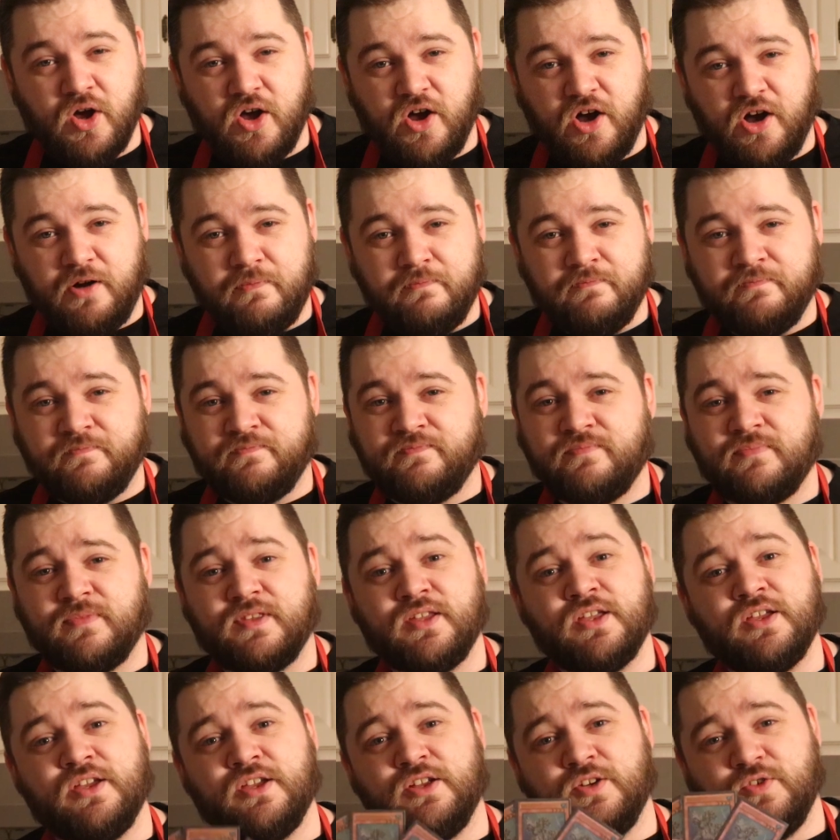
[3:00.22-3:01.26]
all.
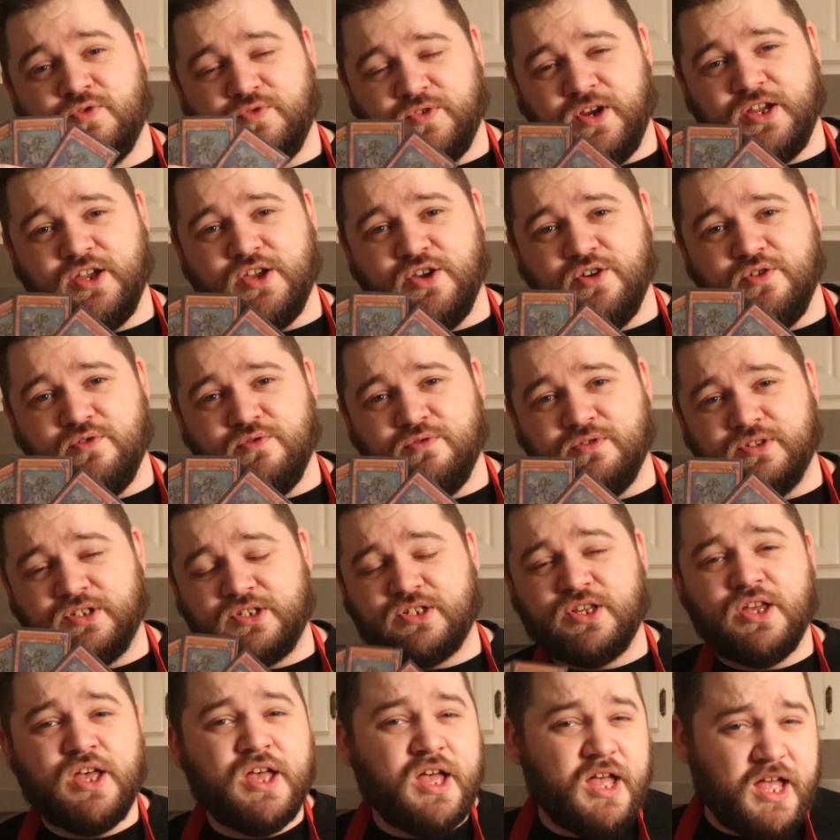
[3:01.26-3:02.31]

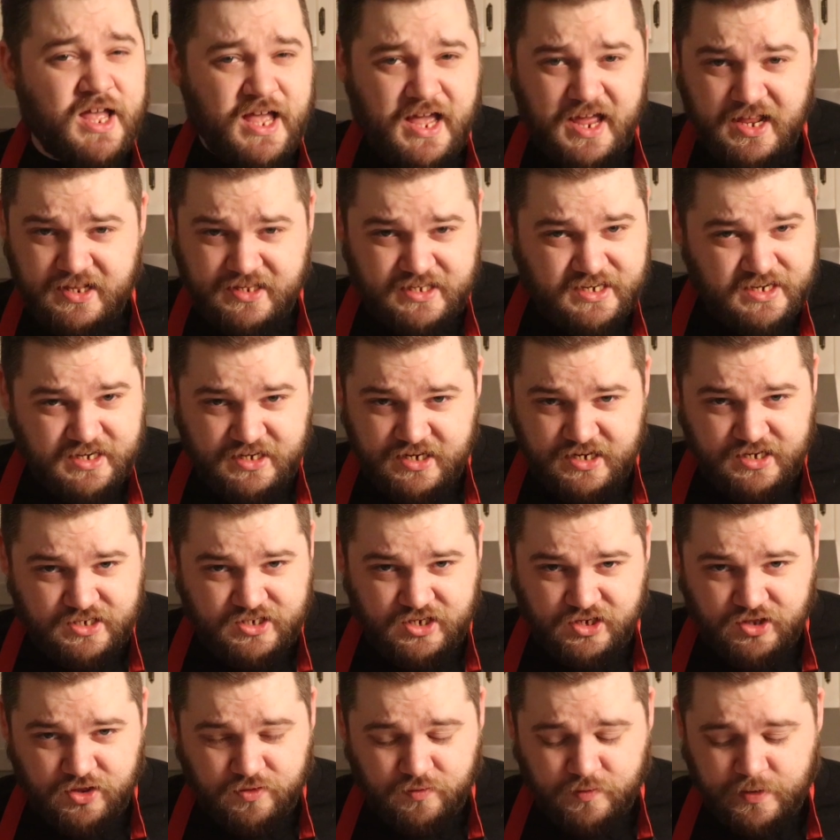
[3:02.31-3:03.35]
Dragoons. It's an
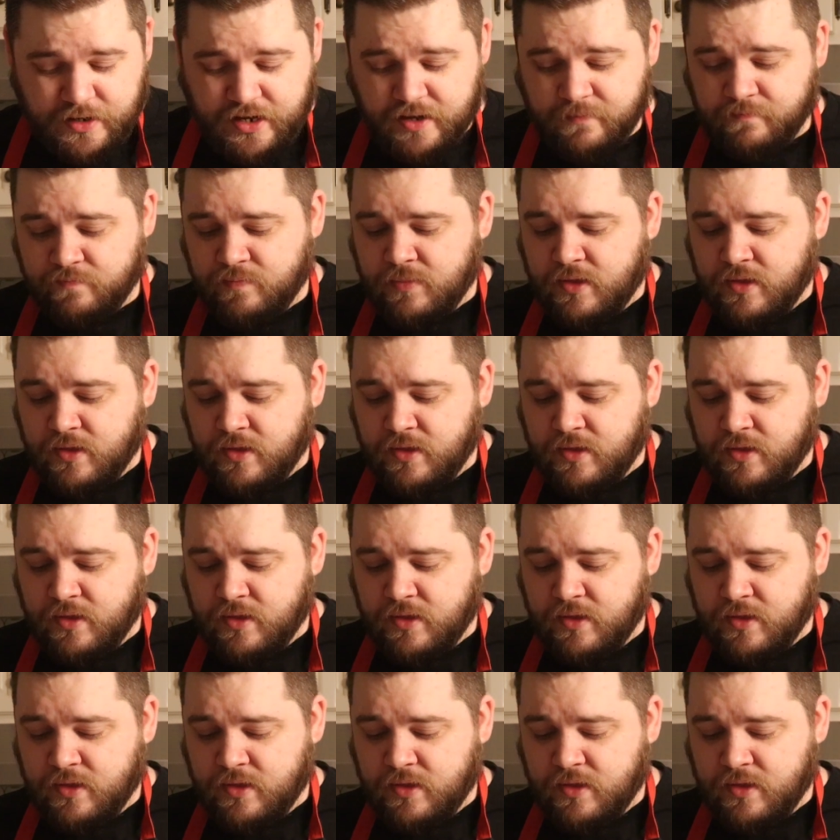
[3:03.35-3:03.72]
easy three.